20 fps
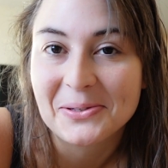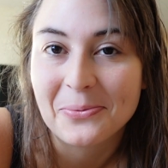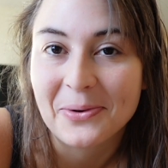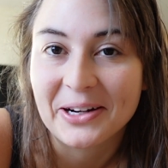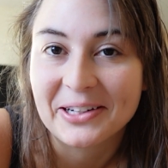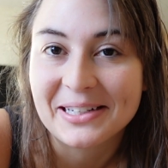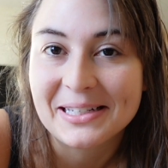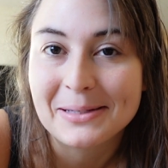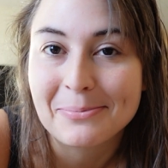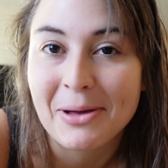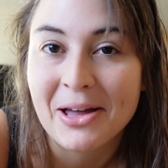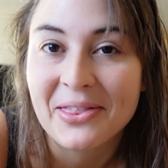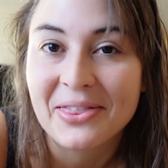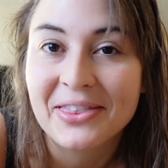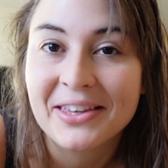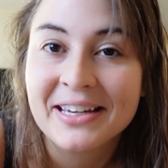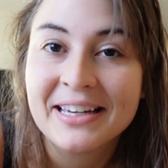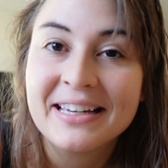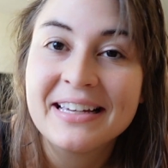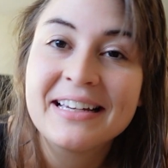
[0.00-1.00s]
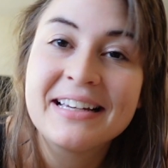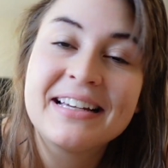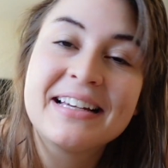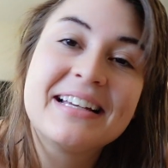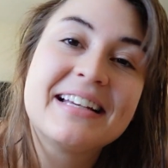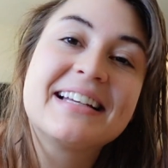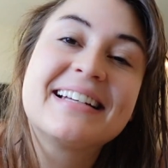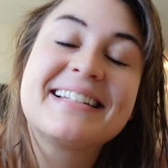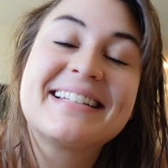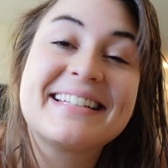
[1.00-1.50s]
Awareness Month.
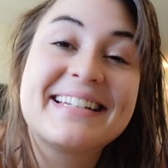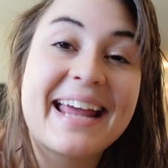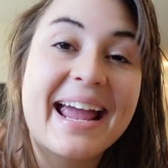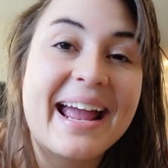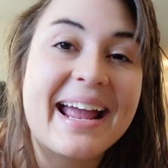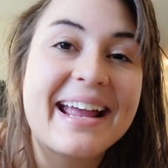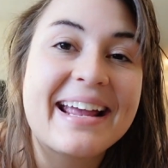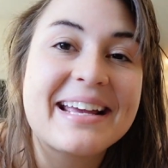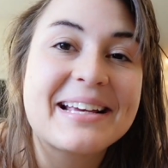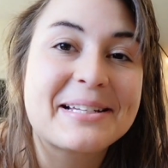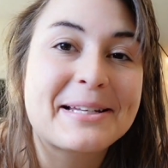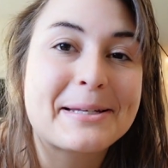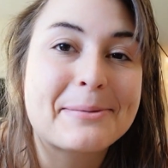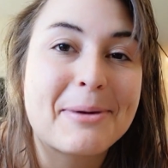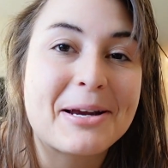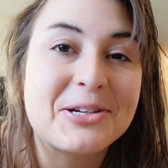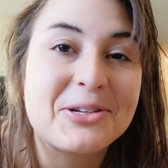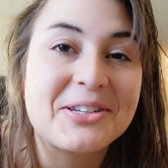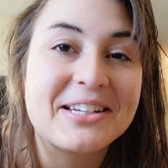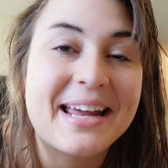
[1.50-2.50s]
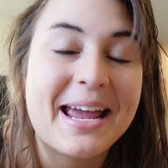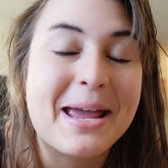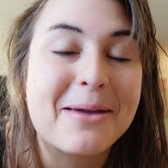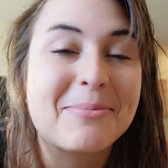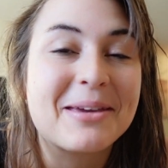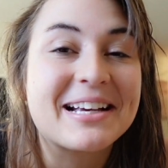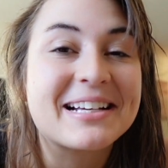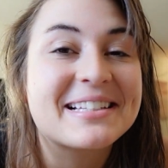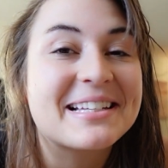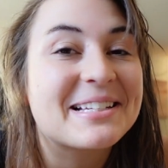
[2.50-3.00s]
Today is a special day
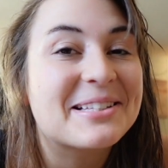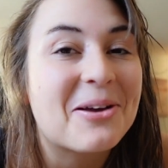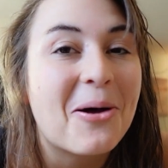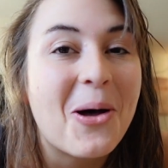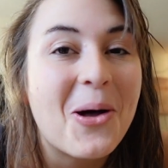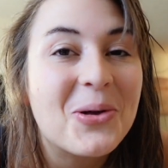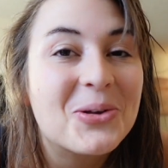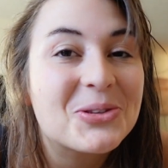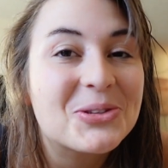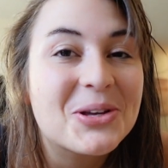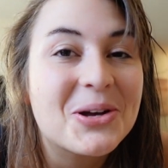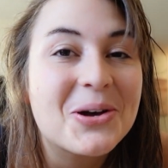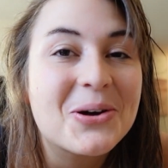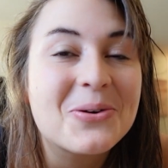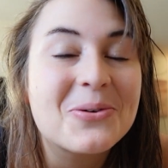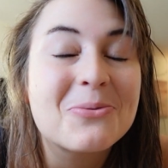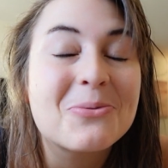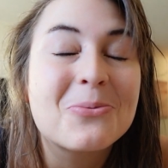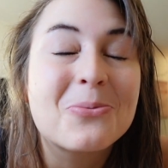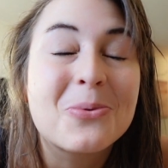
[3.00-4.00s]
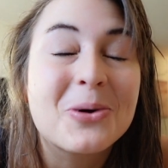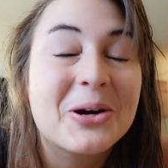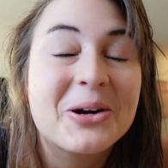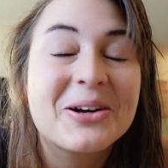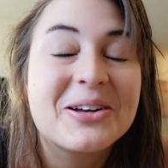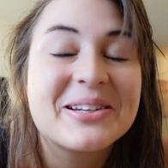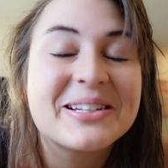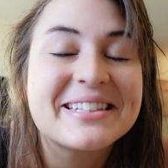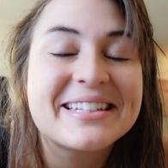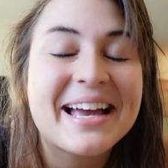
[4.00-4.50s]
because it's also
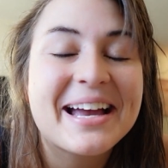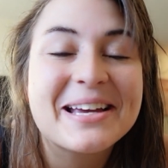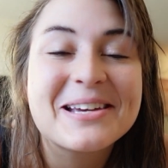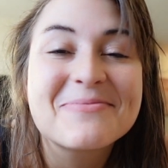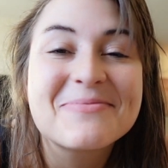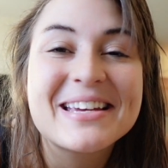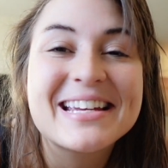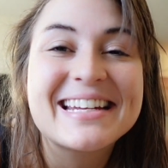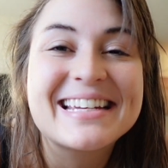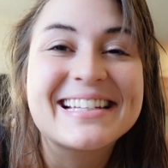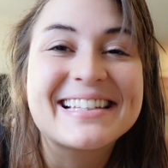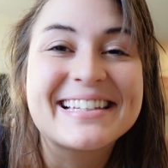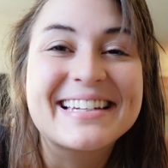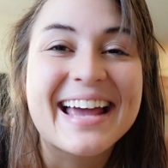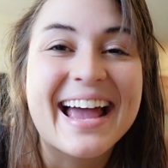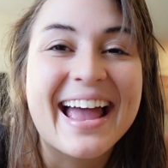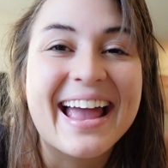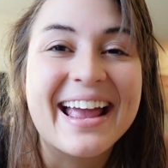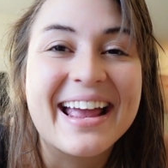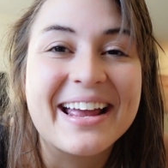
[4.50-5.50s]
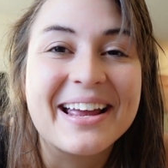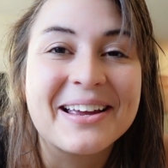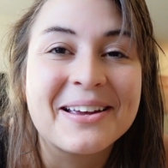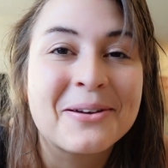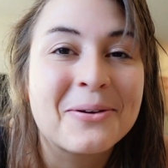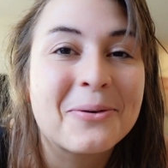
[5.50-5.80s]
World Diabetes Day.